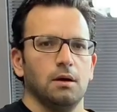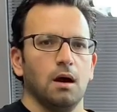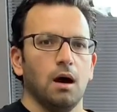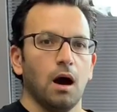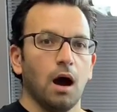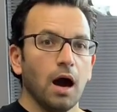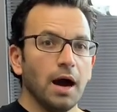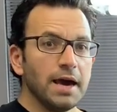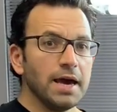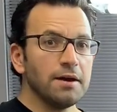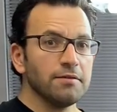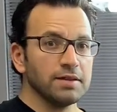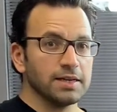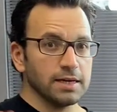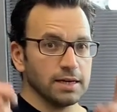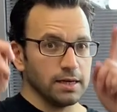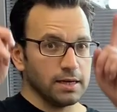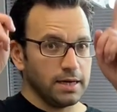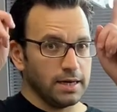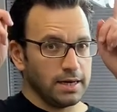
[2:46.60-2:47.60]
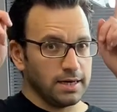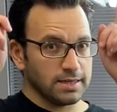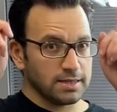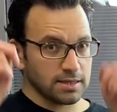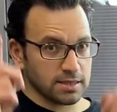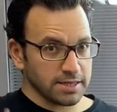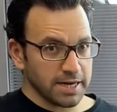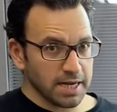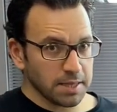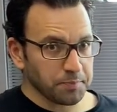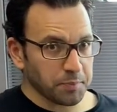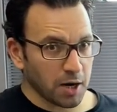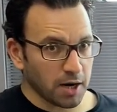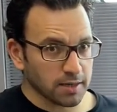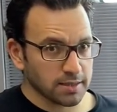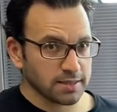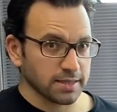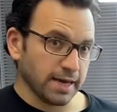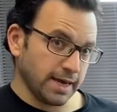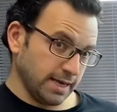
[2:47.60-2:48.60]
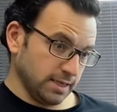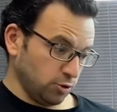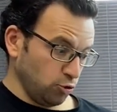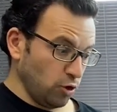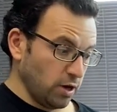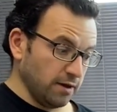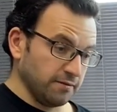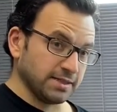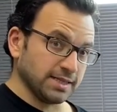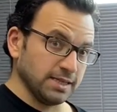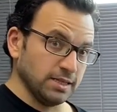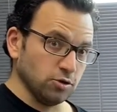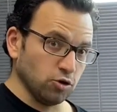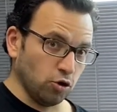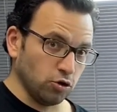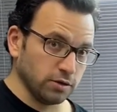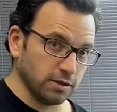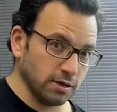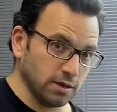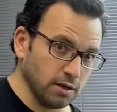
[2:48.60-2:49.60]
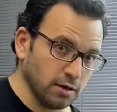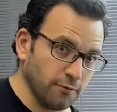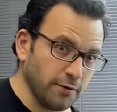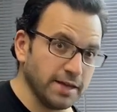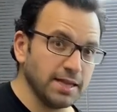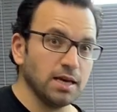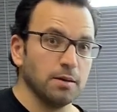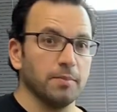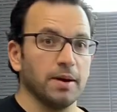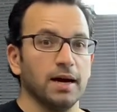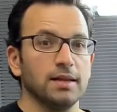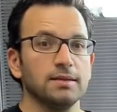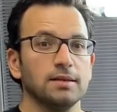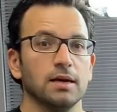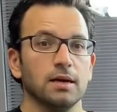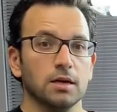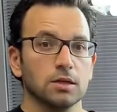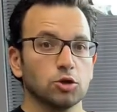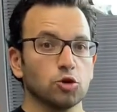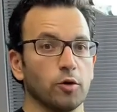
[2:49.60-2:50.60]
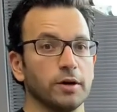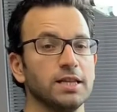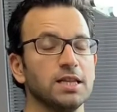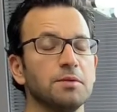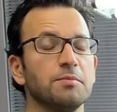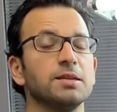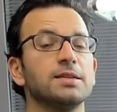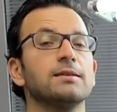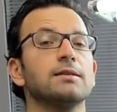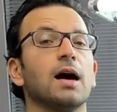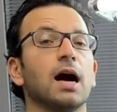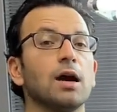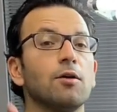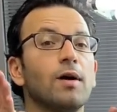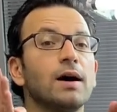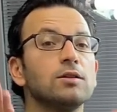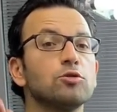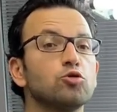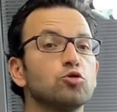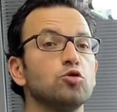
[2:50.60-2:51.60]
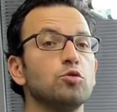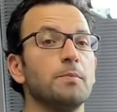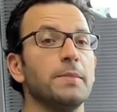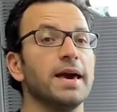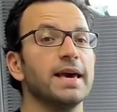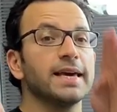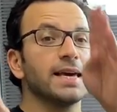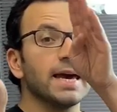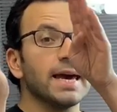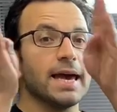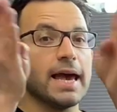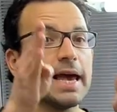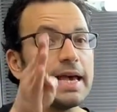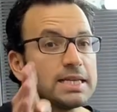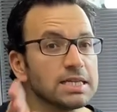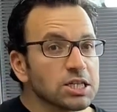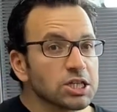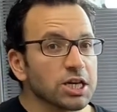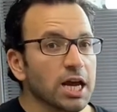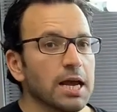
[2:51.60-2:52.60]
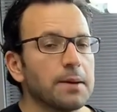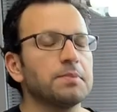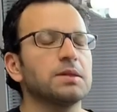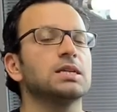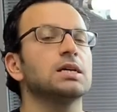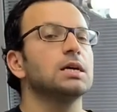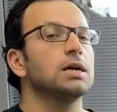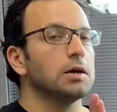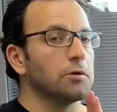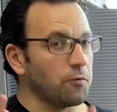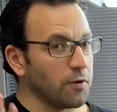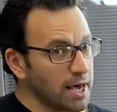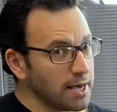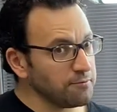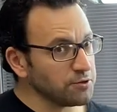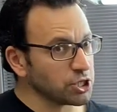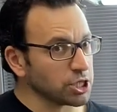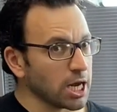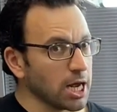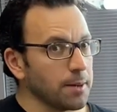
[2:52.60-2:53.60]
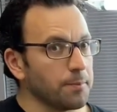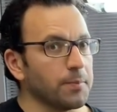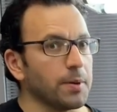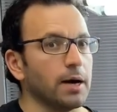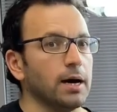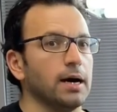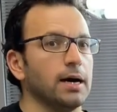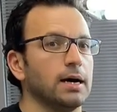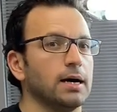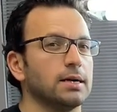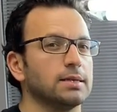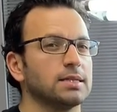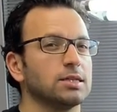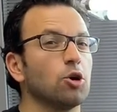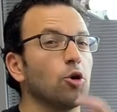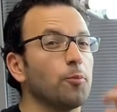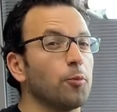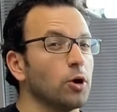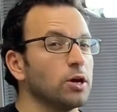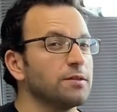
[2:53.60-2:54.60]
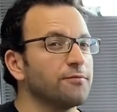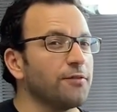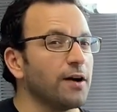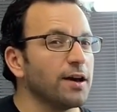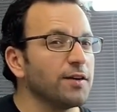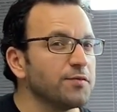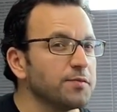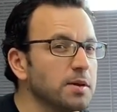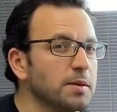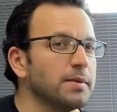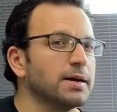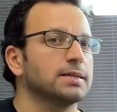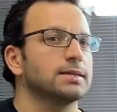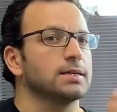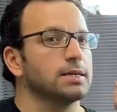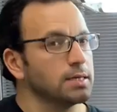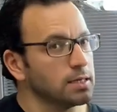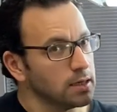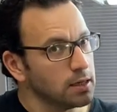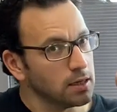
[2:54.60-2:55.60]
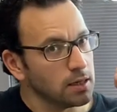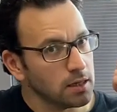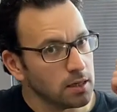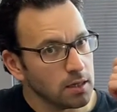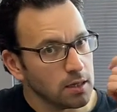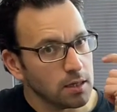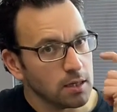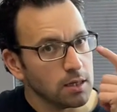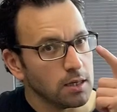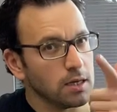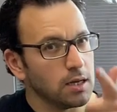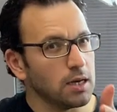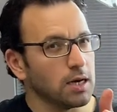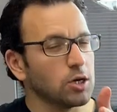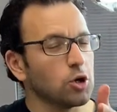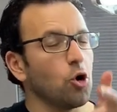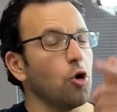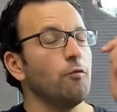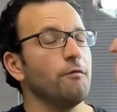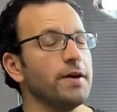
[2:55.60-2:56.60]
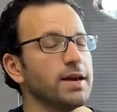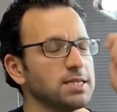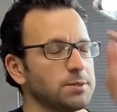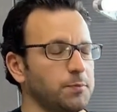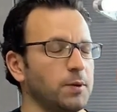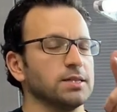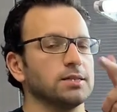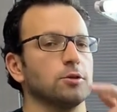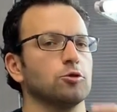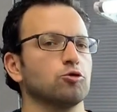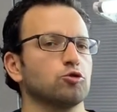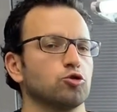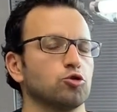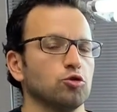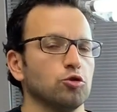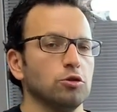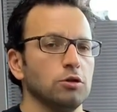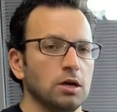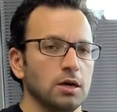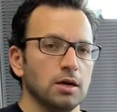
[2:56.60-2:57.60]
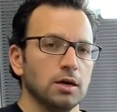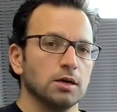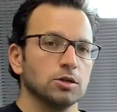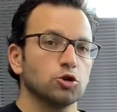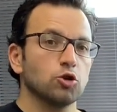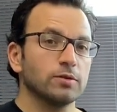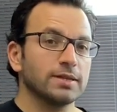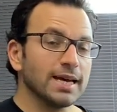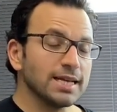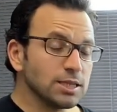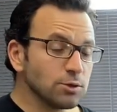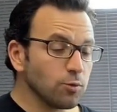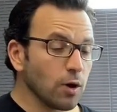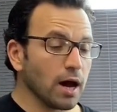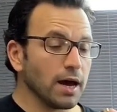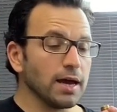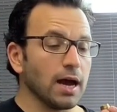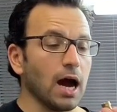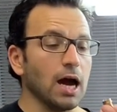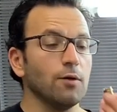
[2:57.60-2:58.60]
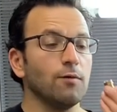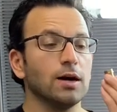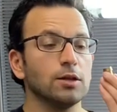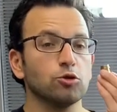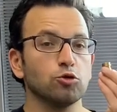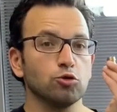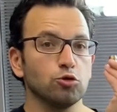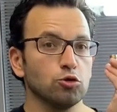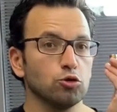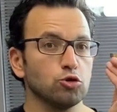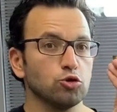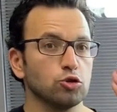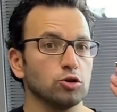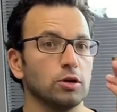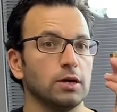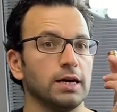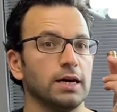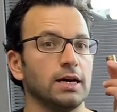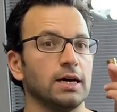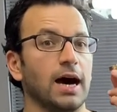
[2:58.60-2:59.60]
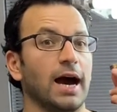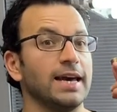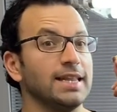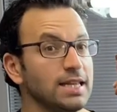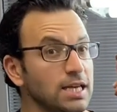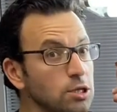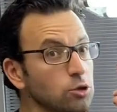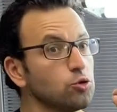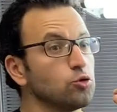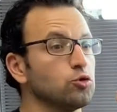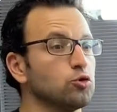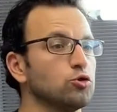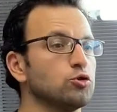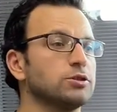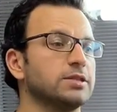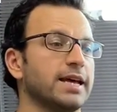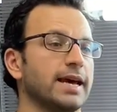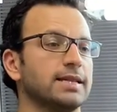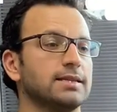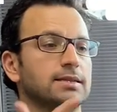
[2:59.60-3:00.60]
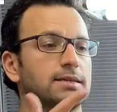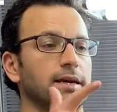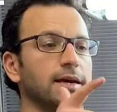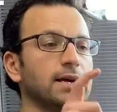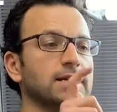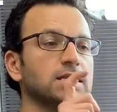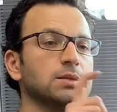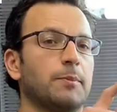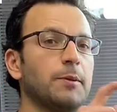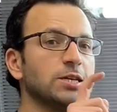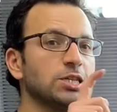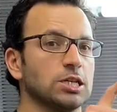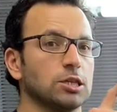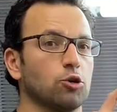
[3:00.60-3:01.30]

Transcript: I have the straight parts as you have seen on the wedding band. So in the middle I want to make a S shape, the wave shape 0.5mm convex Posalux tool. So that's why I want to use, I need to use that special